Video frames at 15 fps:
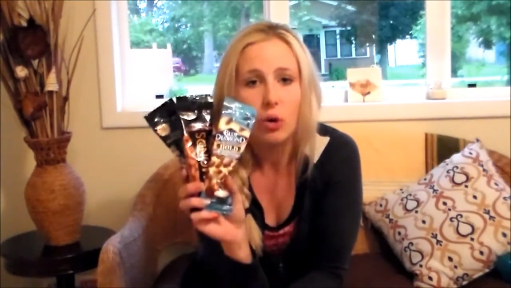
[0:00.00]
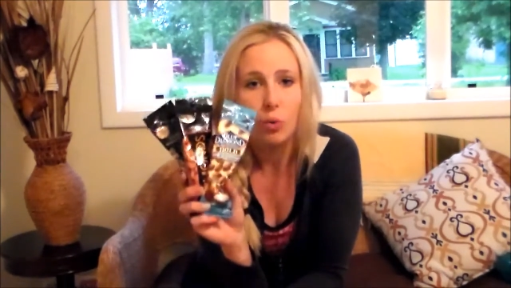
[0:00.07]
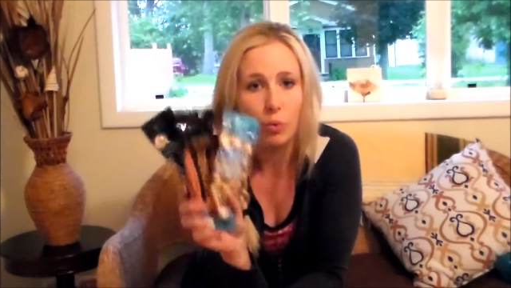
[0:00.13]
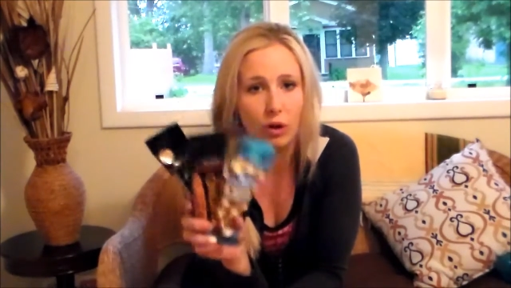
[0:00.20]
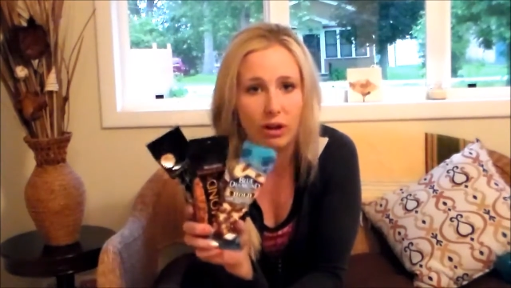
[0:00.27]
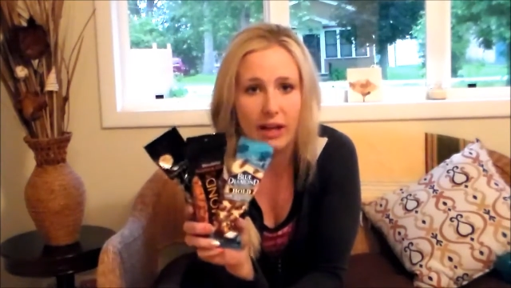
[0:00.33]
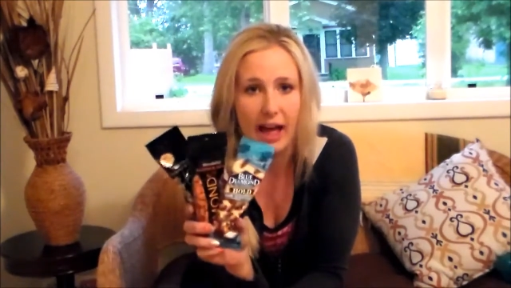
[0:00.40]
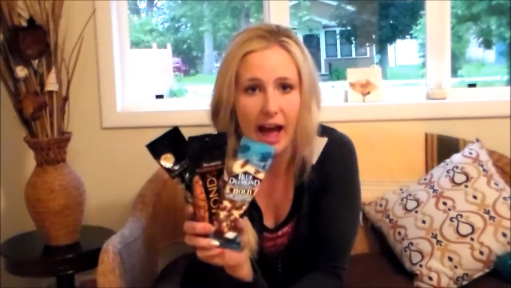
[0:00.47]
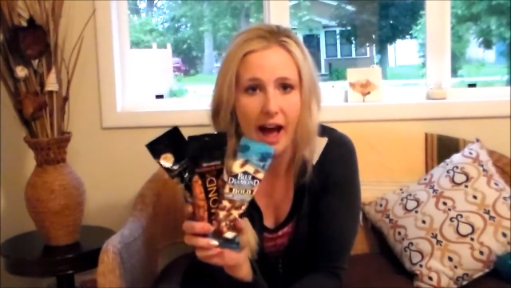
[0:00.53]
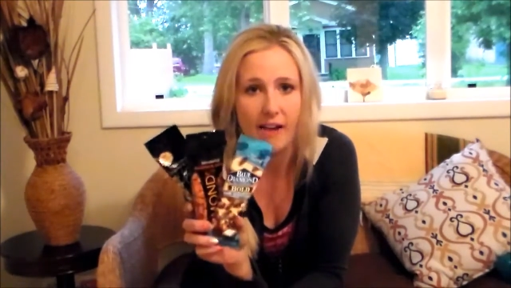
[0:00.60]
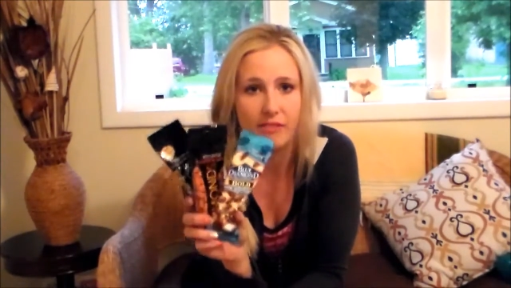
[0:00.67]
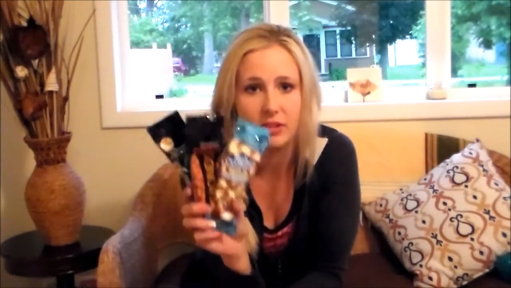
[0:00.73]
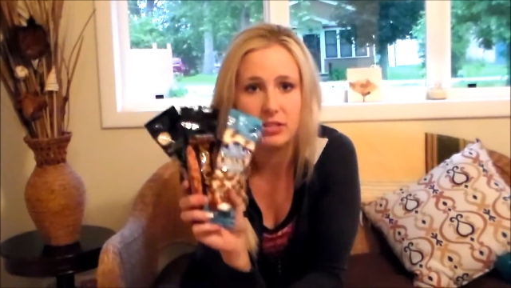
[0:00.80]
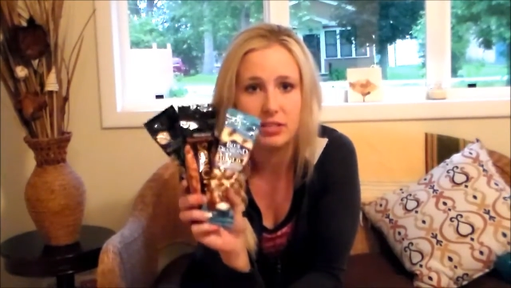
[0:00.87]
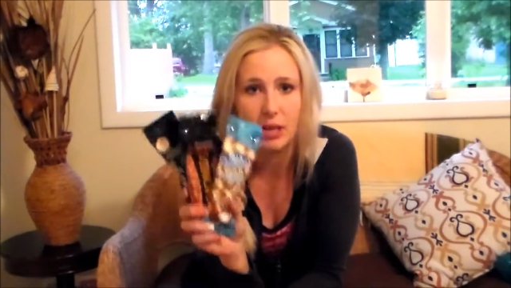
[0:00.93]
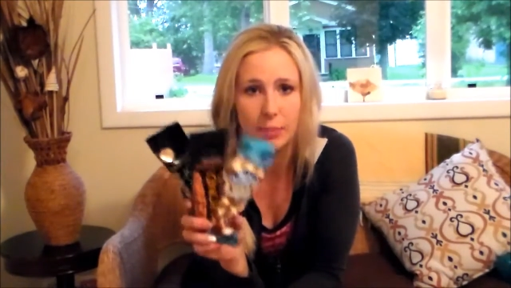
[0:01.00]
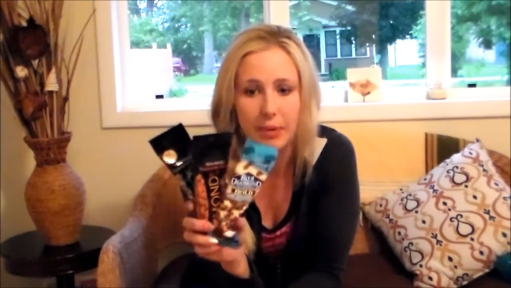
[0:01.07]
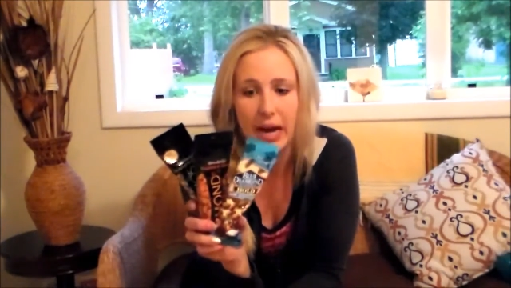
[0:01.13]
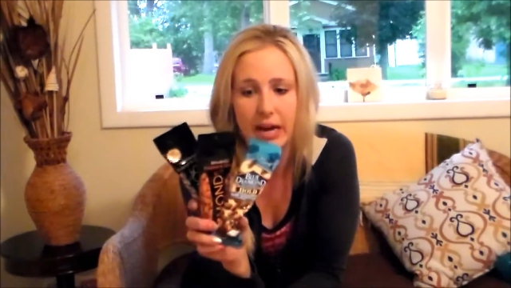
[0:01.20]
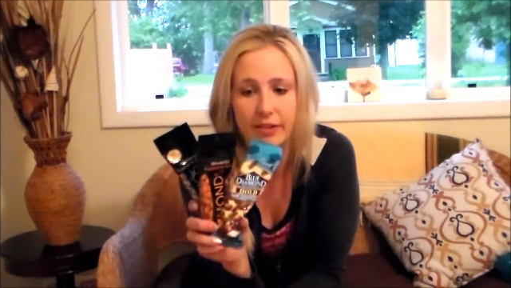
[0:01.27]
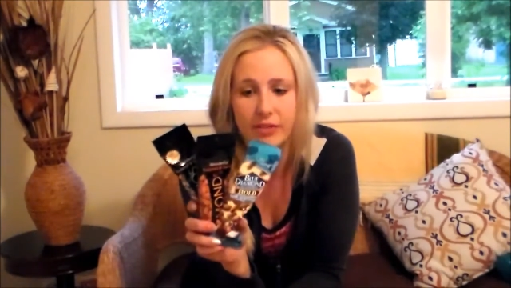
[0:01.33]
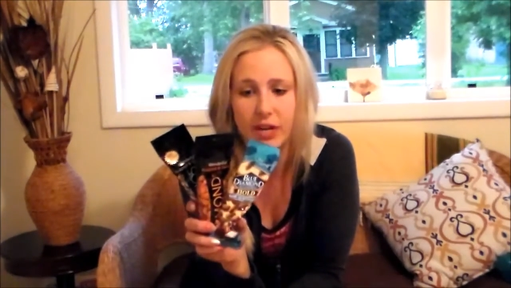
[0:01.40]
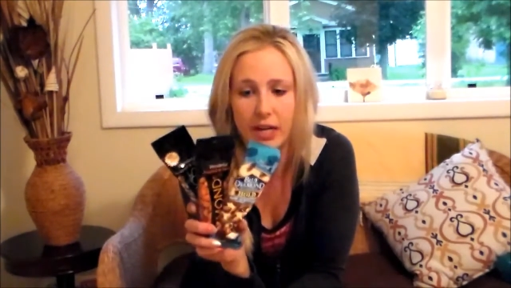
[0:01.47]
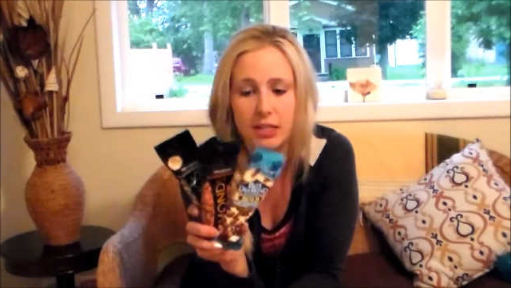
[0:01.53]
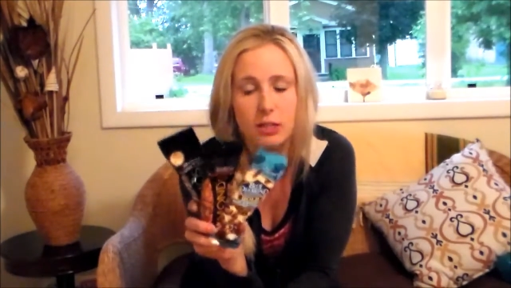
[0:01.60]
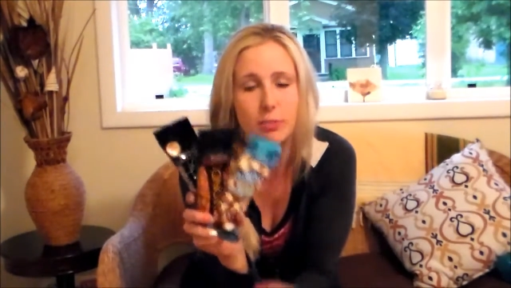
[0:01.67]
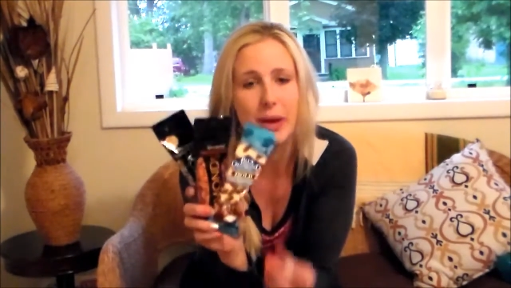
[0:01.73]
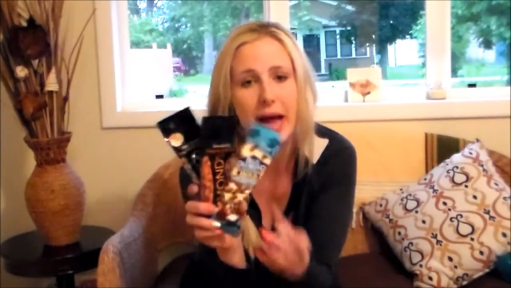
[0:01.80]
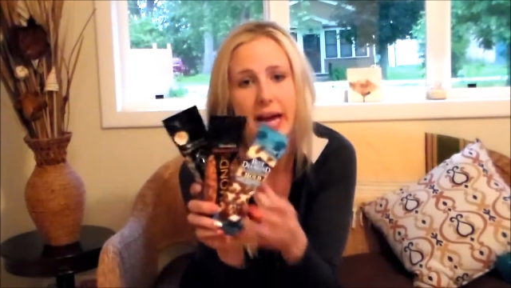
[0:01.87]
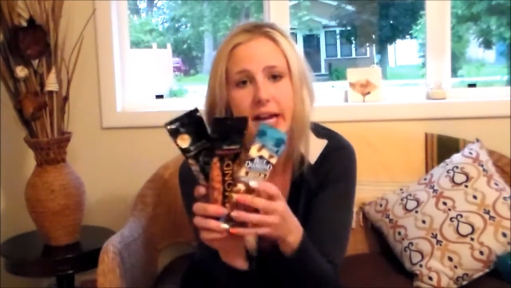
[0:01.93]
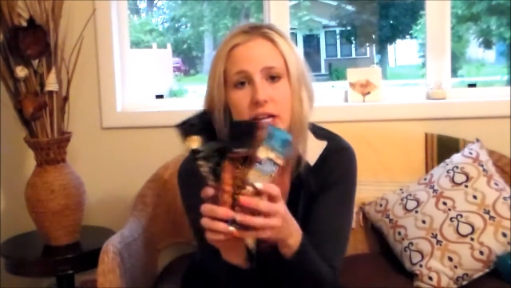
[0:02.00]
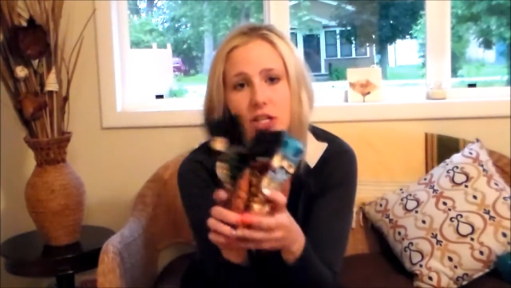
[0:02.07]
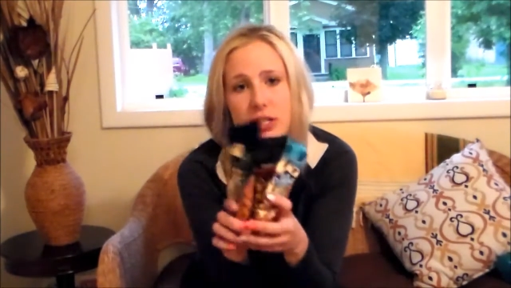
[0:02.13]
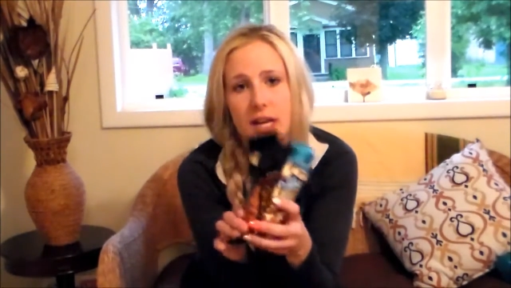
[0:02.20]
will have some kind of nuts, packaged